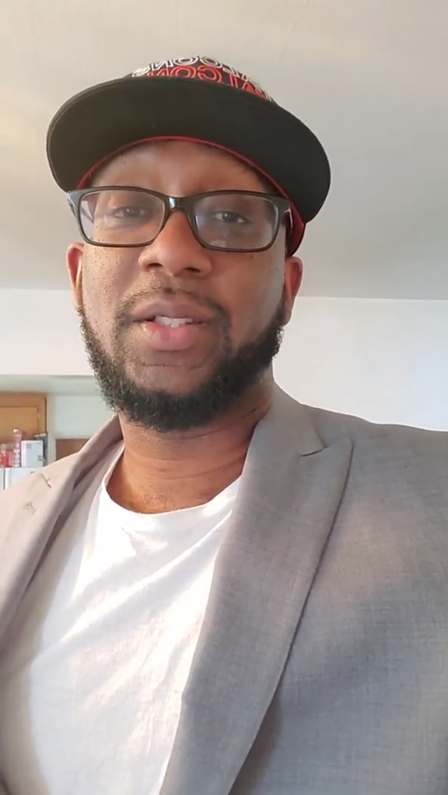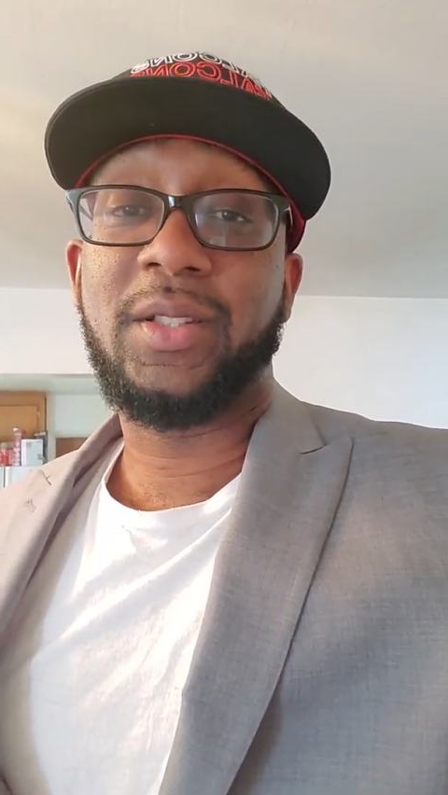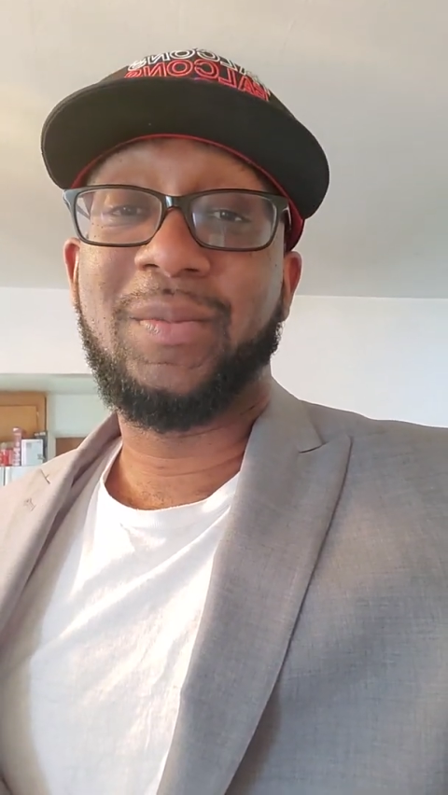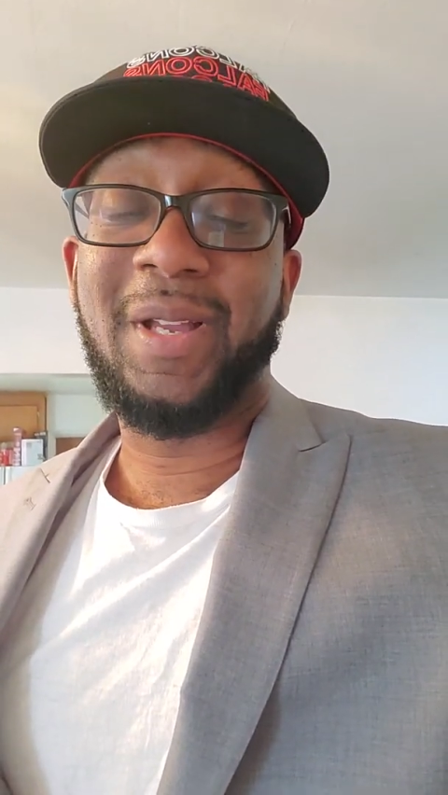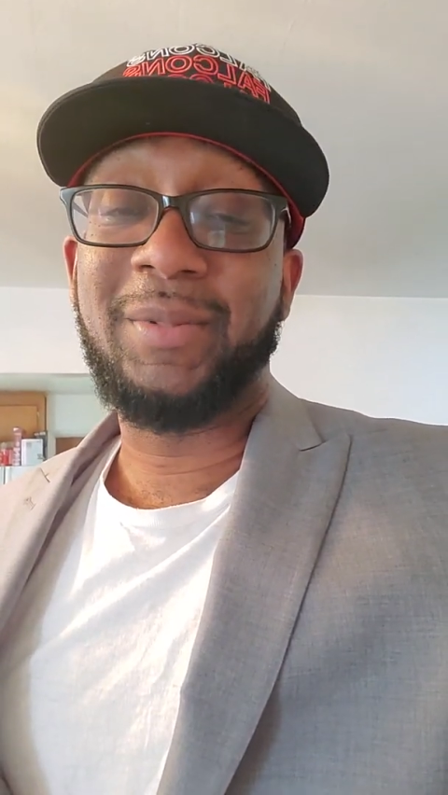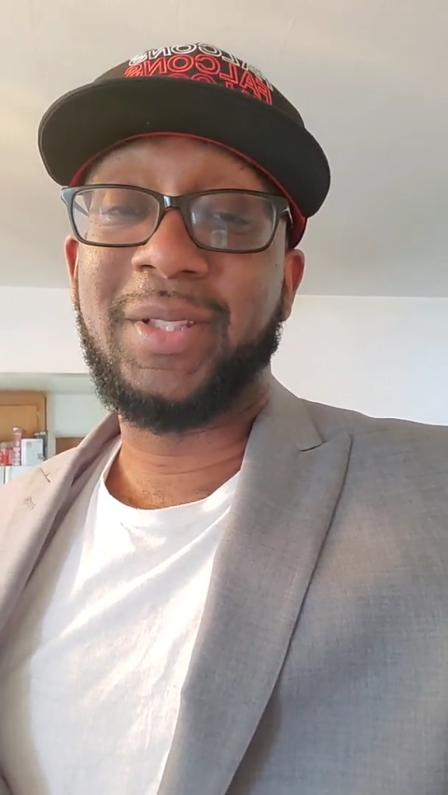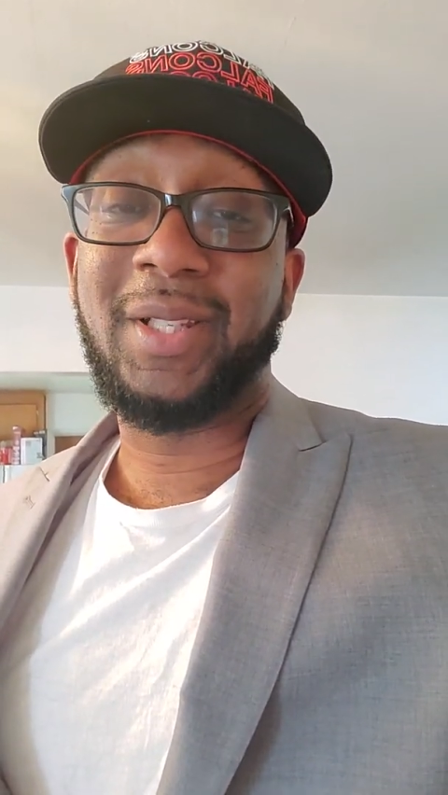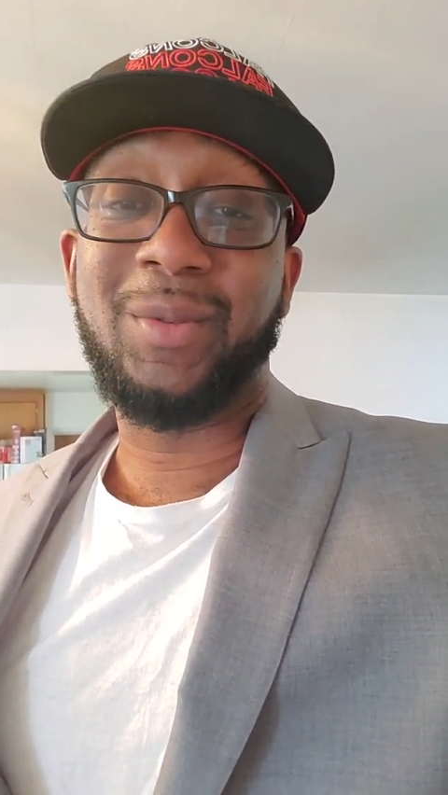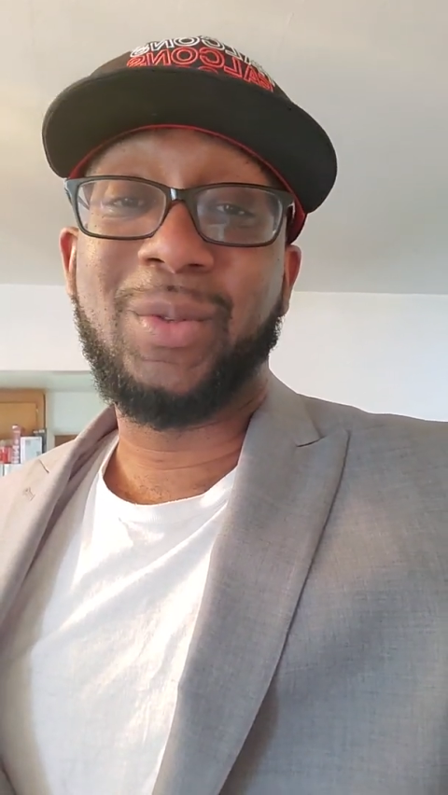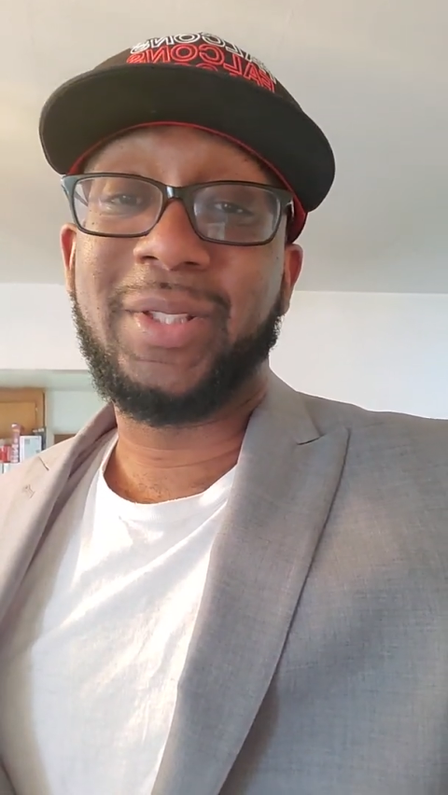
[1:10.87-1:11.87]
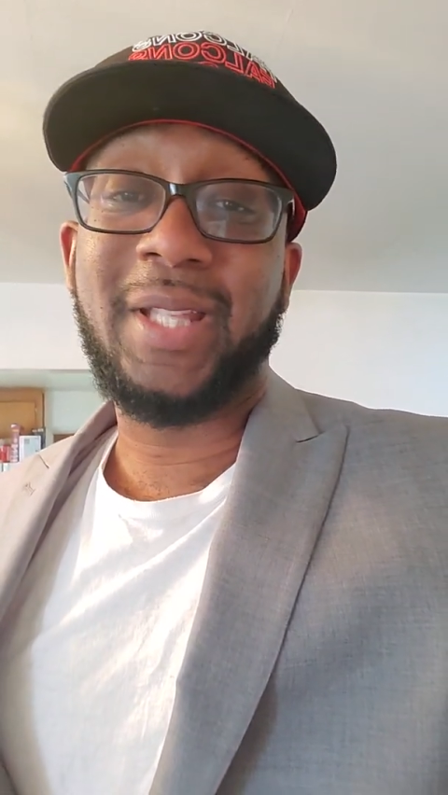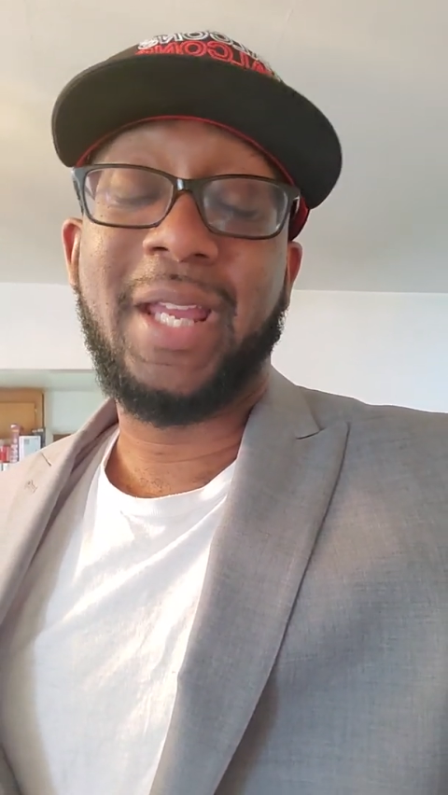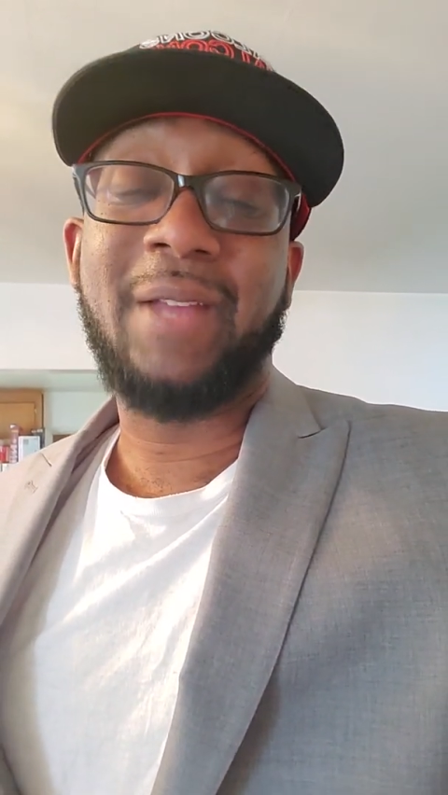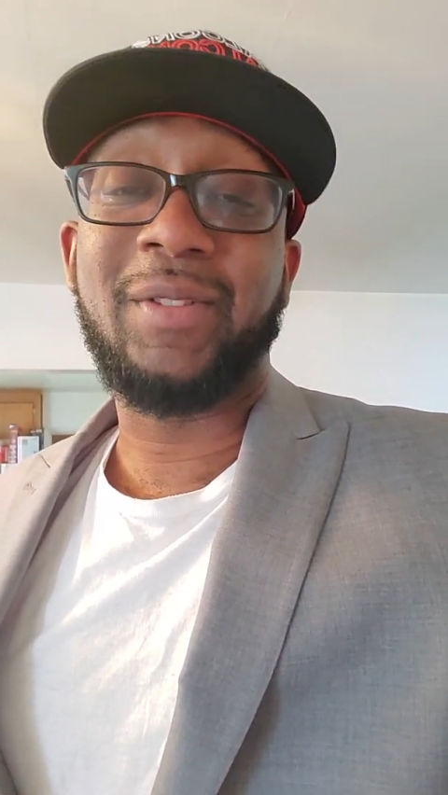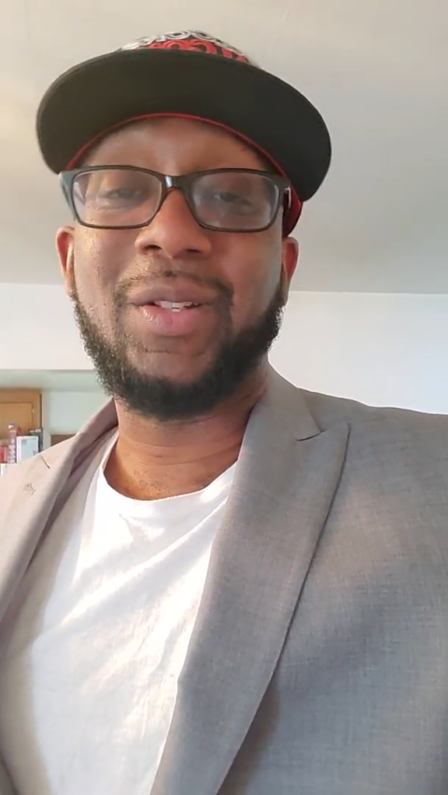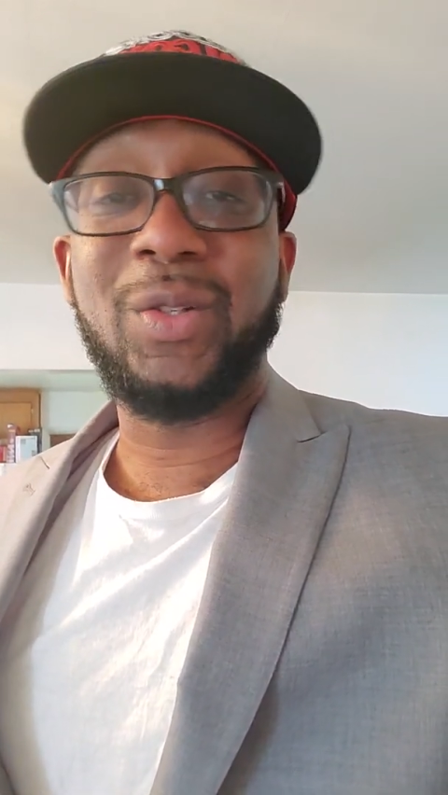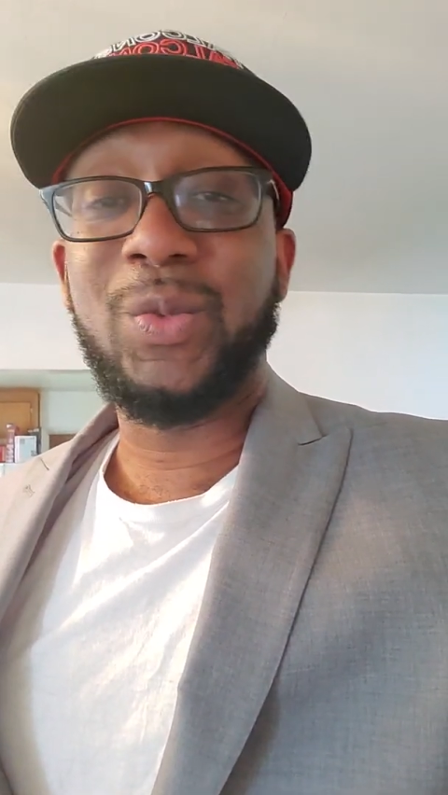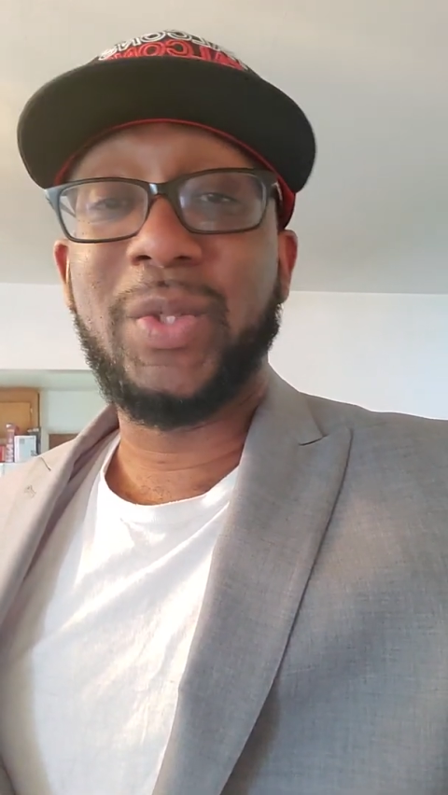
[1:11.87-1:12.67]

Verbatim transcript: you might be saying, well, what's that have to do